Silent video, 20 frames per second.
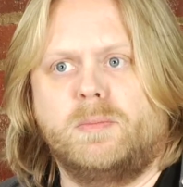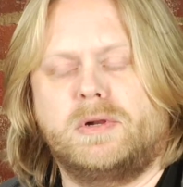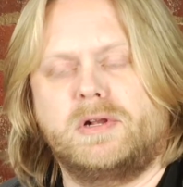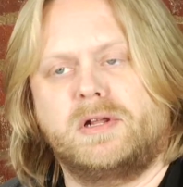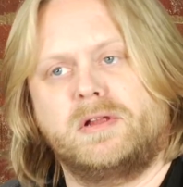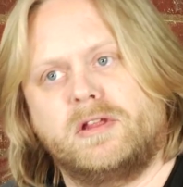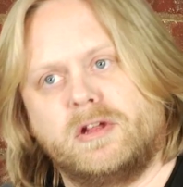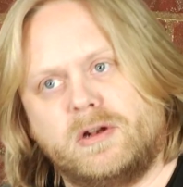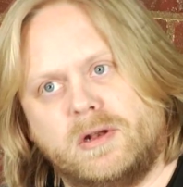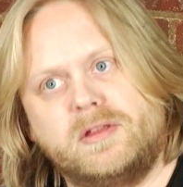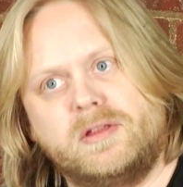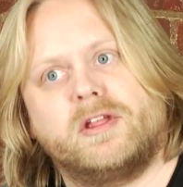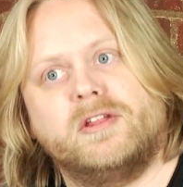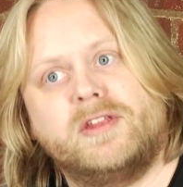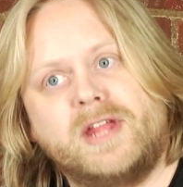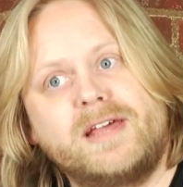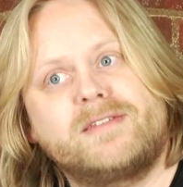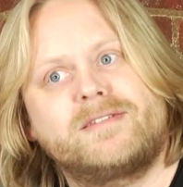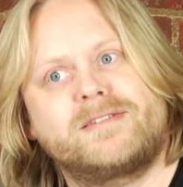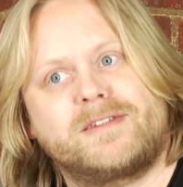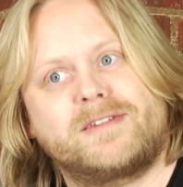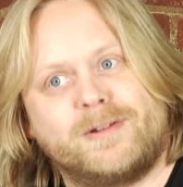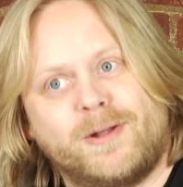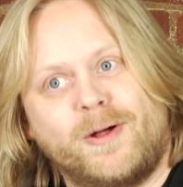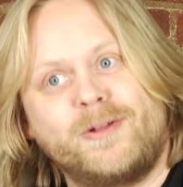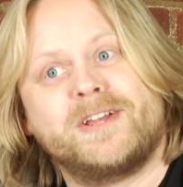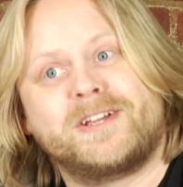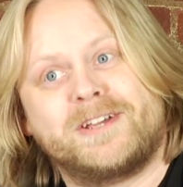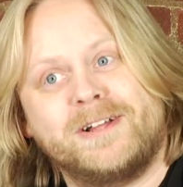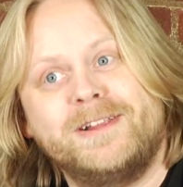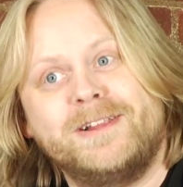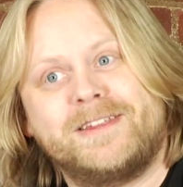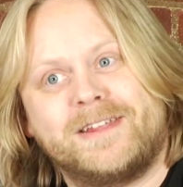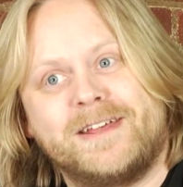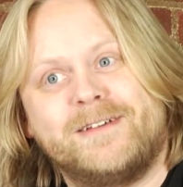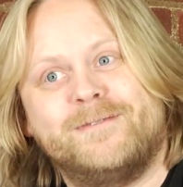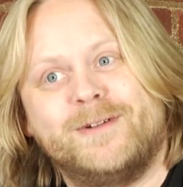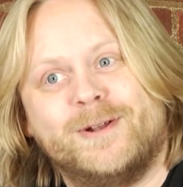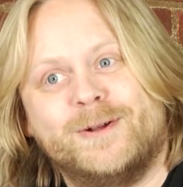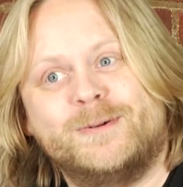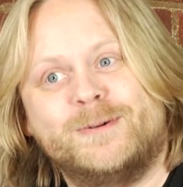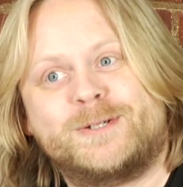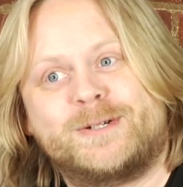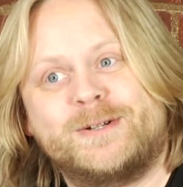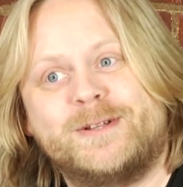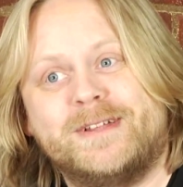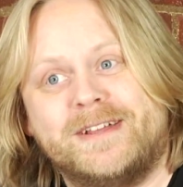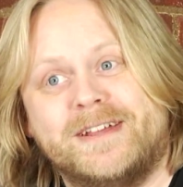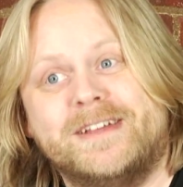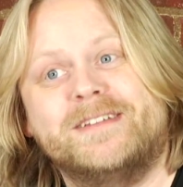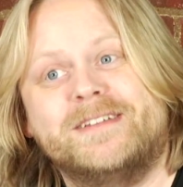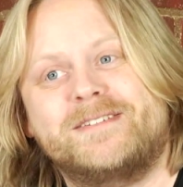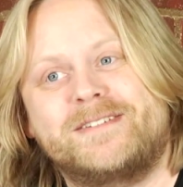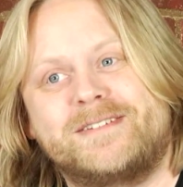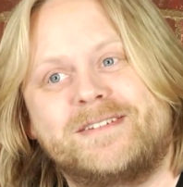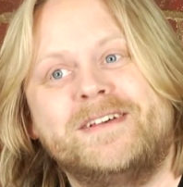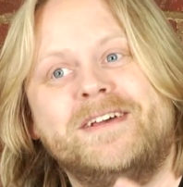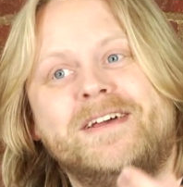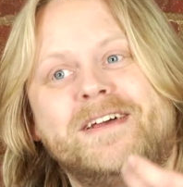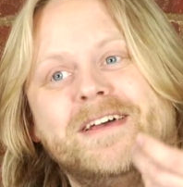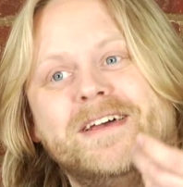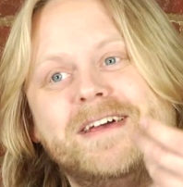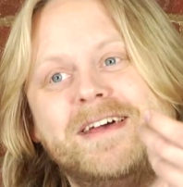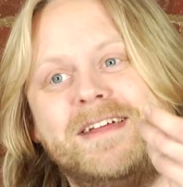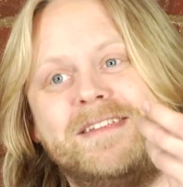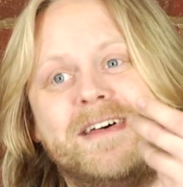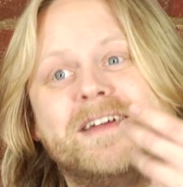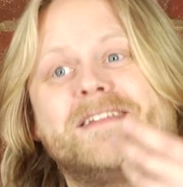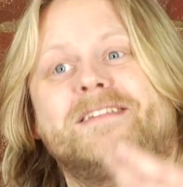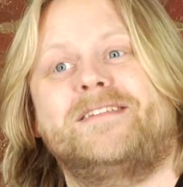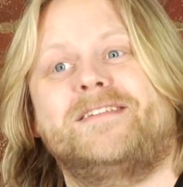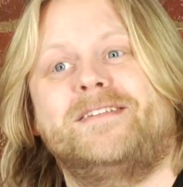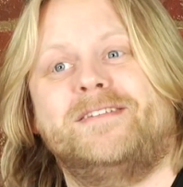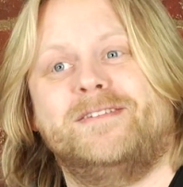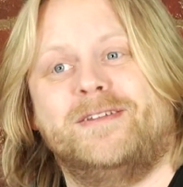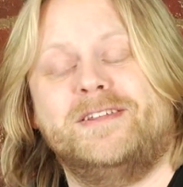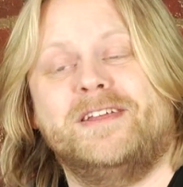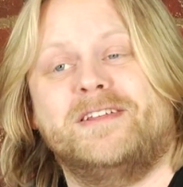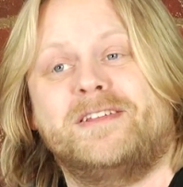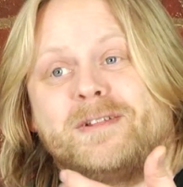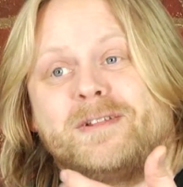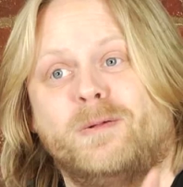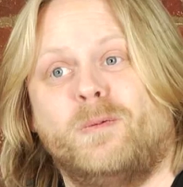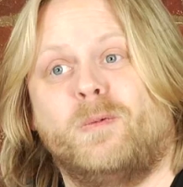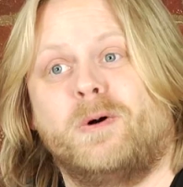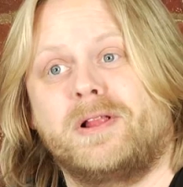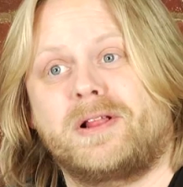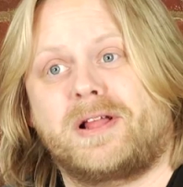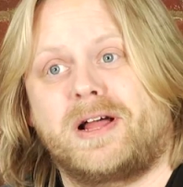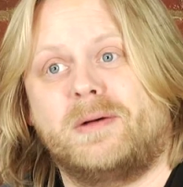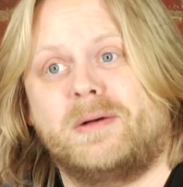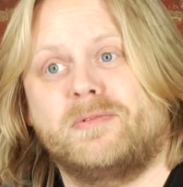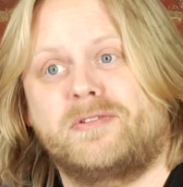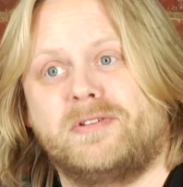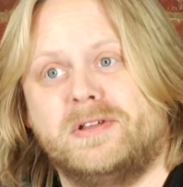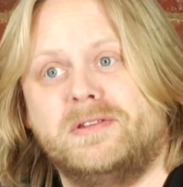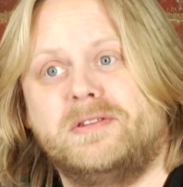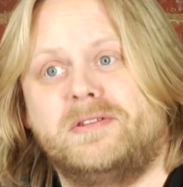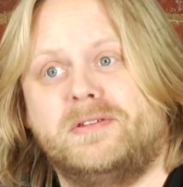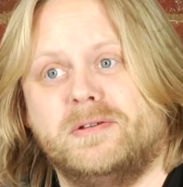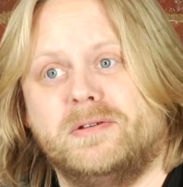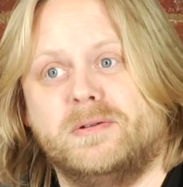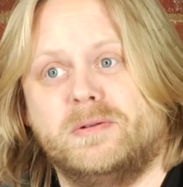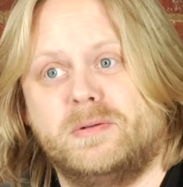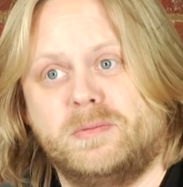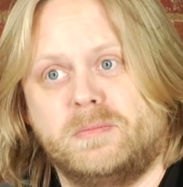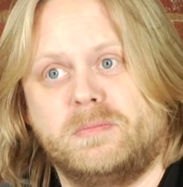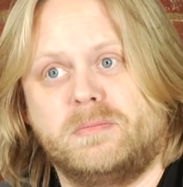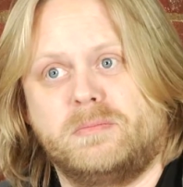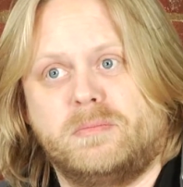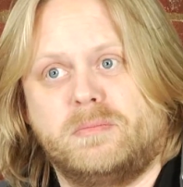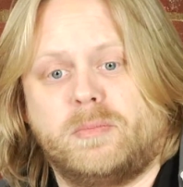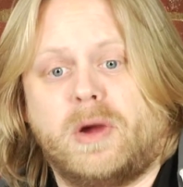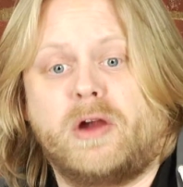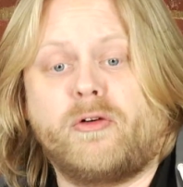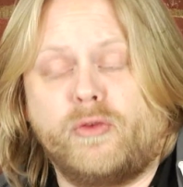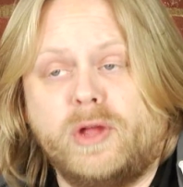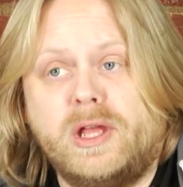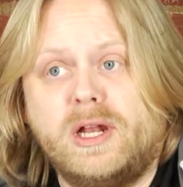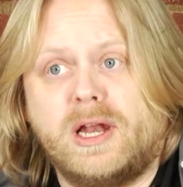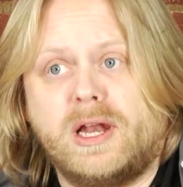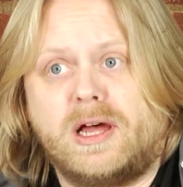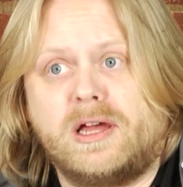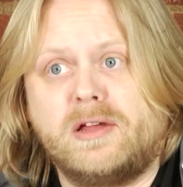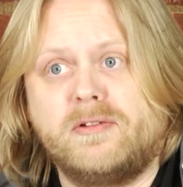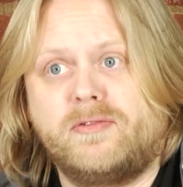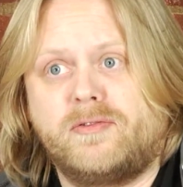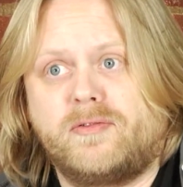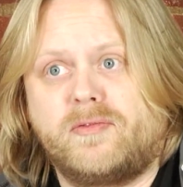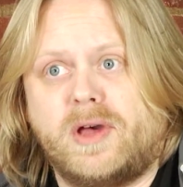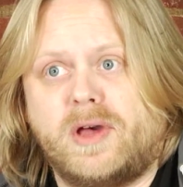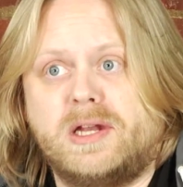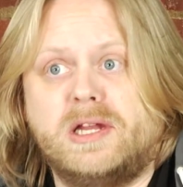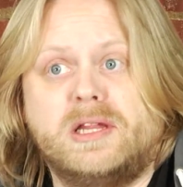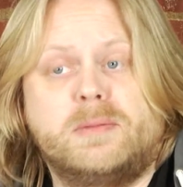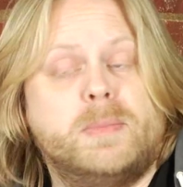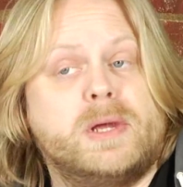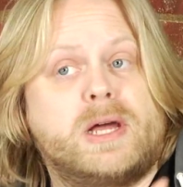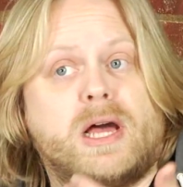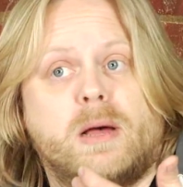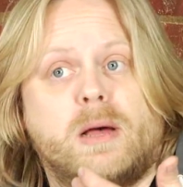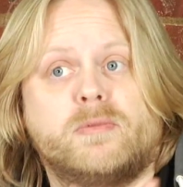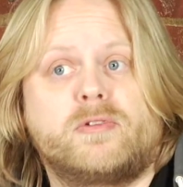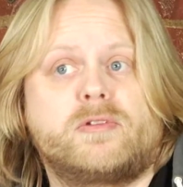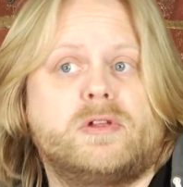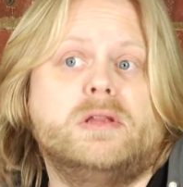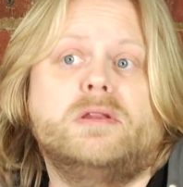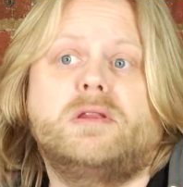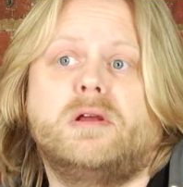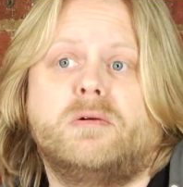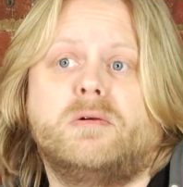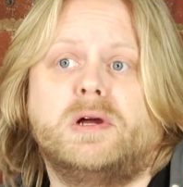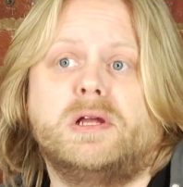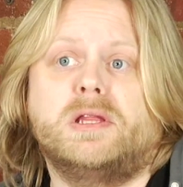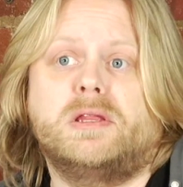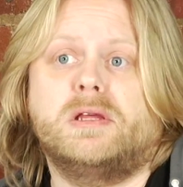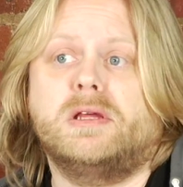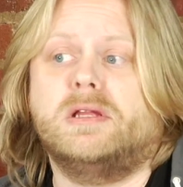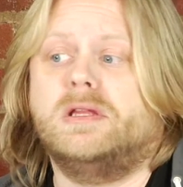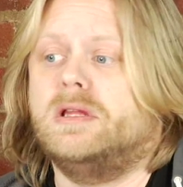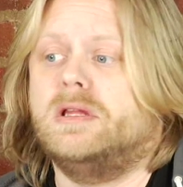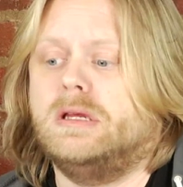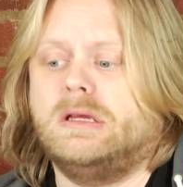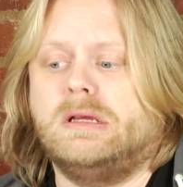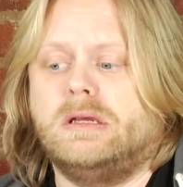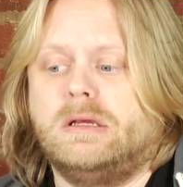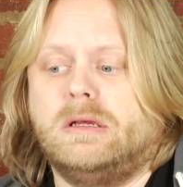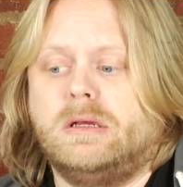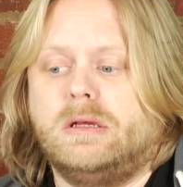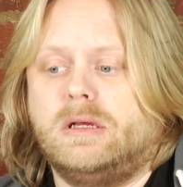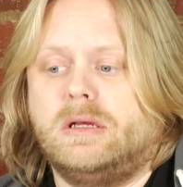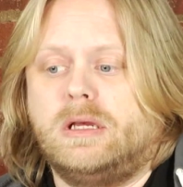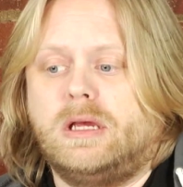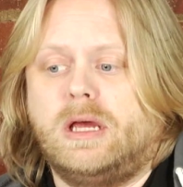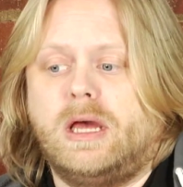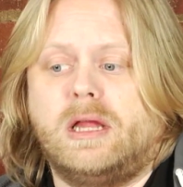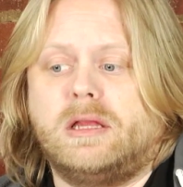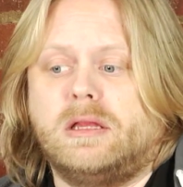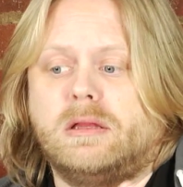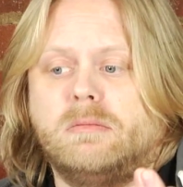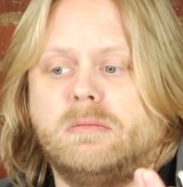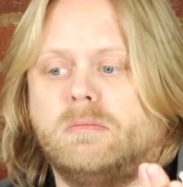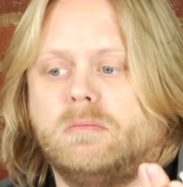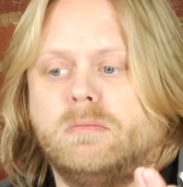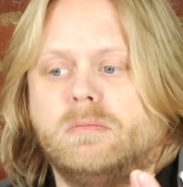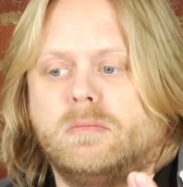But the, the next logical evolution is that the digital world comes into my real life and it becomes integrated and